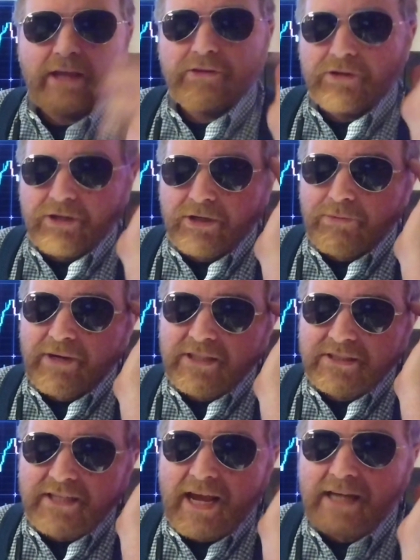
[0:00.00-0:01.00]
and they're going to
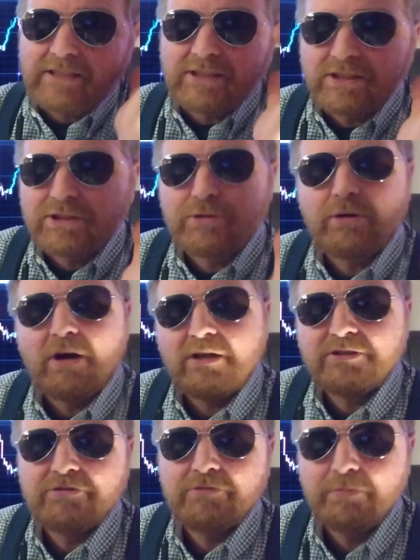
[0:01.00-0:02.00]
raise taxes
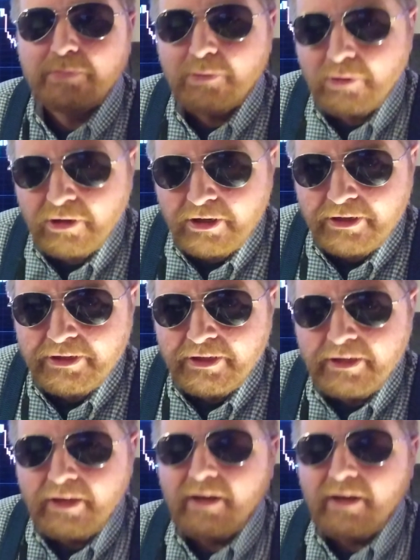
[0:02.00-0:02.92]
across the board.